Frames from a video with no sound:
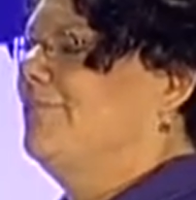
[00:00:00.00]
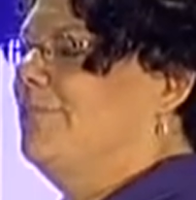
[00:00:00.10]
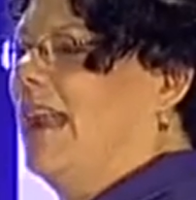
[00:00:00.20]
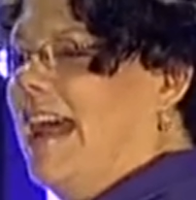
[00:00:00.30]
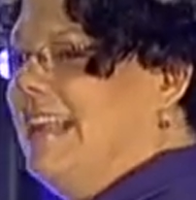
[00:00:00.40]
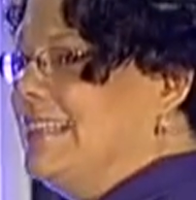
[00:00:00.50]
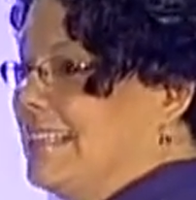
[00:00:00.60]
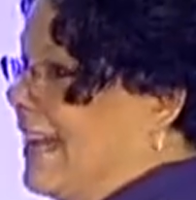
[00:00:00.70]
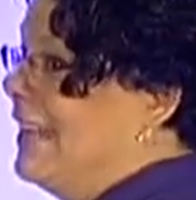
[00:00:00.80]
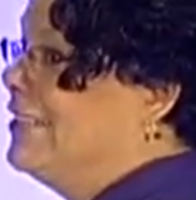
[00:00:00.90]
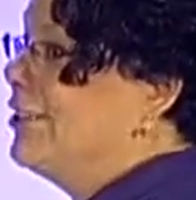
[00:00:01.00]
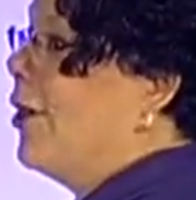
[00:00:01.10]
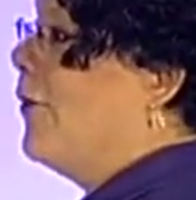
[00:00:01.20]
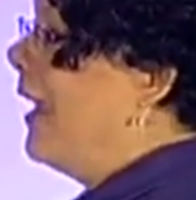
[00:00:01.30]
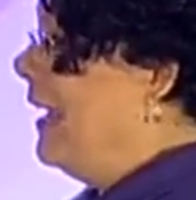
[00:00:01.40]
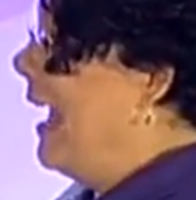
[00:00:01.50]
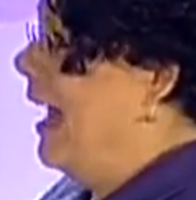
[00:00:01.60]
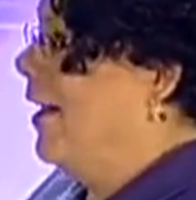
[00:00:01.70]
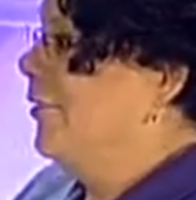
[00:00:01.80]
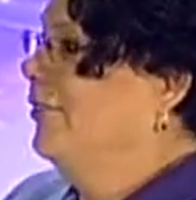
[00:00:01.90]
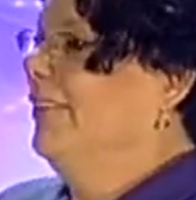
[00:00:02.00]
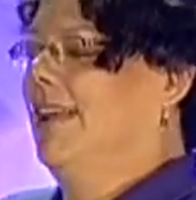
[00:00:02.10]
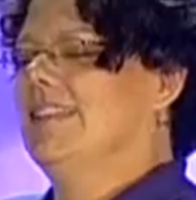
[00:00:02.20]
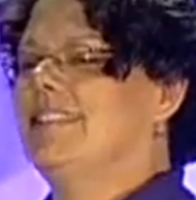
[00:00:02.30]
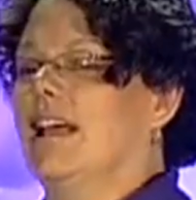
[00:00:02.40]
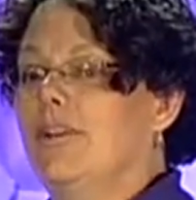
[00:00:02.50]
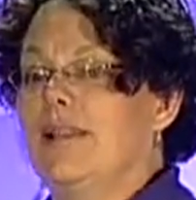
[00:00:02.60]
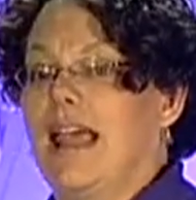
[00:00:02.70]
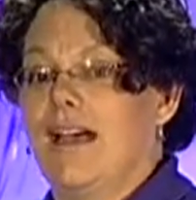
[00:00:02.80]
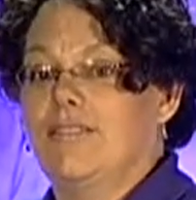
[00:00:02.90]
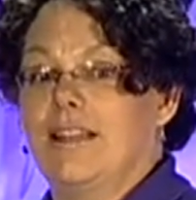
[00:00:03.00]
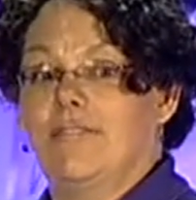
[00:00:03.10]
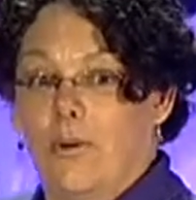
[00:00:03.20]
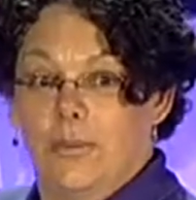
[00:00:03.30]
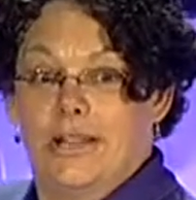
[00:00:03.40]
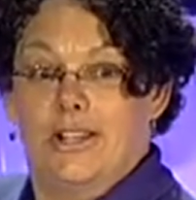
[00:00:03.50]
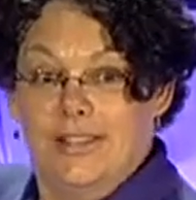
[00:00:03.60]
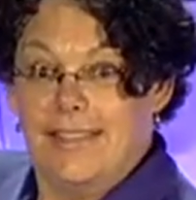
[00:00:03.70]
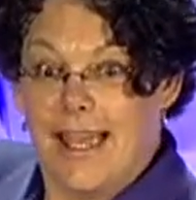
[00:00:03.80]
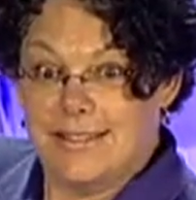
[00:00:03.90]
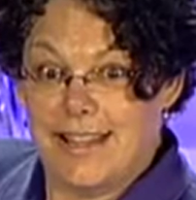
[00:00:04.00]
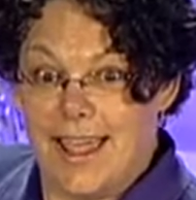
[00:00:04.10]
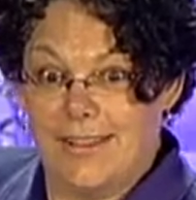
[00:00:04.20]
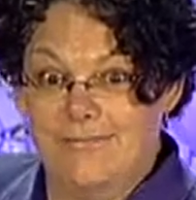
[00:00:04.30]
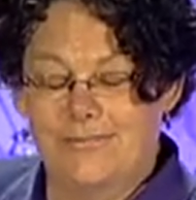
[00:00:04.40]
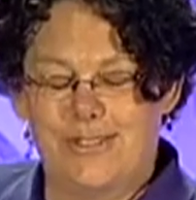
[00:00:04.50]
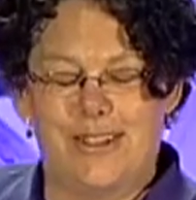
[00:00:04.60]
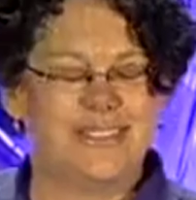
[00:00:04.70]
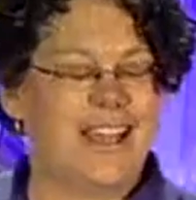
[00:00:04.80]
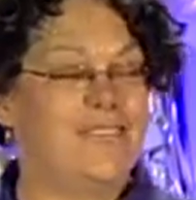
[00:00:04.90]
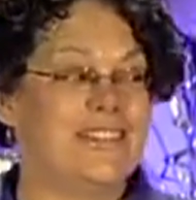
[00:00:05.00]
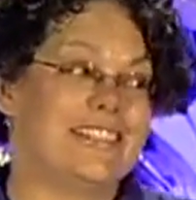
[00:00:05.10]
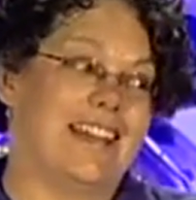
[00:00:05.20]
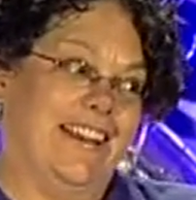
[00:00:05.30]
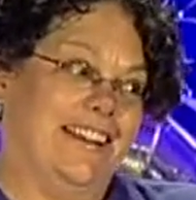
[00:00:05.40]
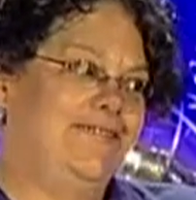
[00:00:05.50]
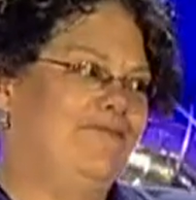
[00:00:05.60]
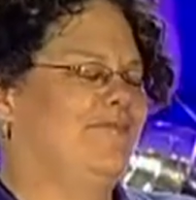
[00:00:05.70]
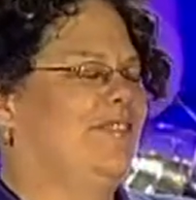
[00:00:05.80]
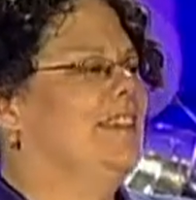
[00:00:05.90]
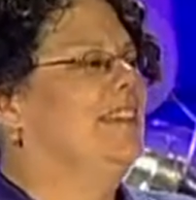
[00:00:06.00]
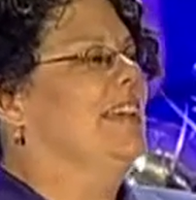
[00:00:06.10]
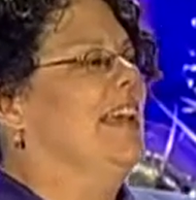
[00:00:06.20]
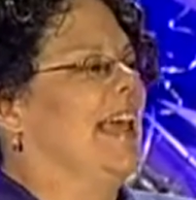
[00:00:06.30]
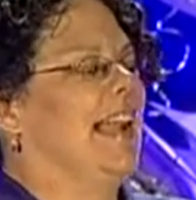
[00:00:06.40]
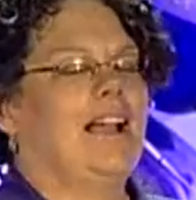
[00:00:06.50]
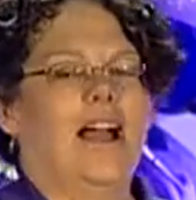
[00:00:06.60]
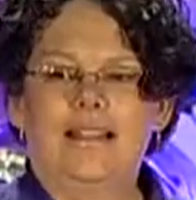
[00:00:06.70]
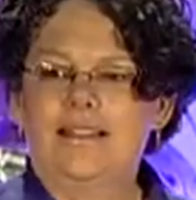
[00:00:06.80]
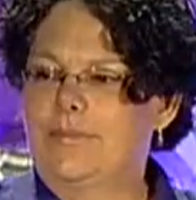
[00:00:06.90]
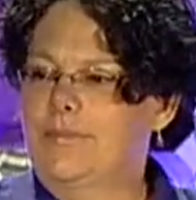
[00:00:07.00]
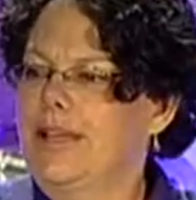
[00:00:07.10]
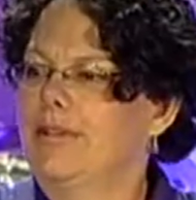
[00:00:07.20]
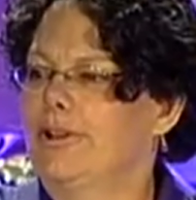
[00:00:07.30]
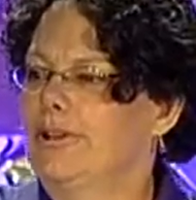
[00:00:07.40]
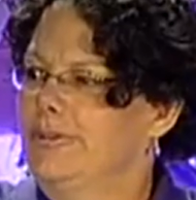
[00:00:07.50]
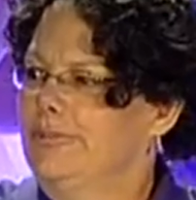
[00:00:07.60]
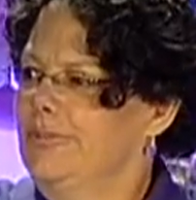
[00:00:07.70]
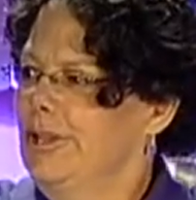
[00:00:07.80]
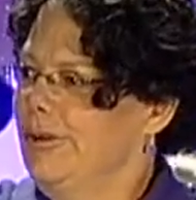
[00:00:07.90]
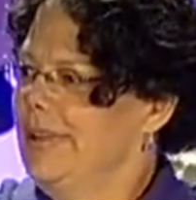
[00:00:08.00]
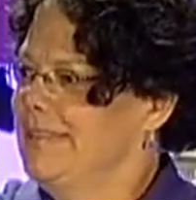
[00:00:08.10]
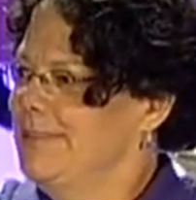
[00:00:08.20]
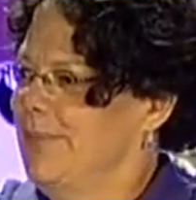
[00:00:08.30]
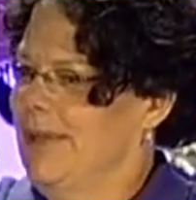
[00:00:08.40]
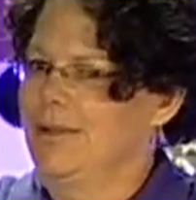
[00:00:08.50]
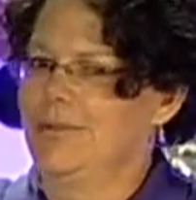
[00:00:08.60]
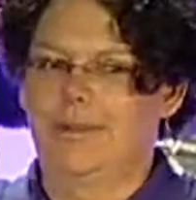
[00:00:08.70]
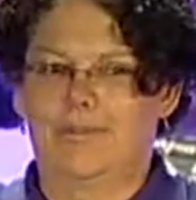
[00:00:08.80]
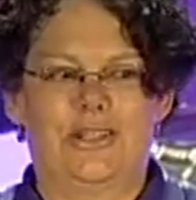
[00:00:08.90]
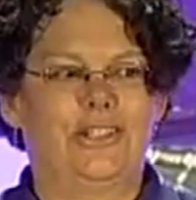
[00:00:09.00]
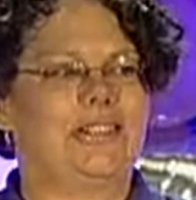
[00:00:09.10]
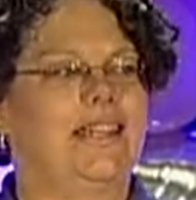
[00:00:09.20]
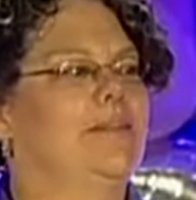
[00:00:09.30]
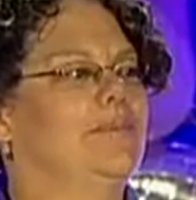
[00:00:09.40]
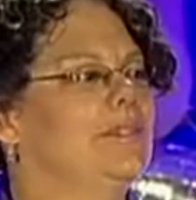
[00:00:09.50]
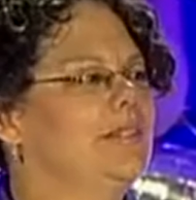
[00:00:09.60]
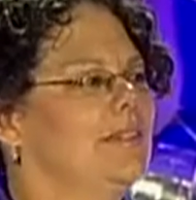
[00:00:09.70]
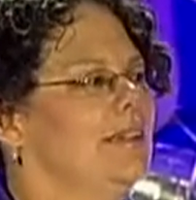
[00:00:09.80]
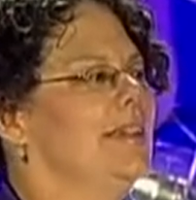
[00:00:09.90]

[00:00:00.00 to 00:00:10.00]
But I decided to go anyhow, and as luck would have it, I felt pretty good that day. So I was kind of excited. And I got in a big room, not quite this big, with a bunch of tables,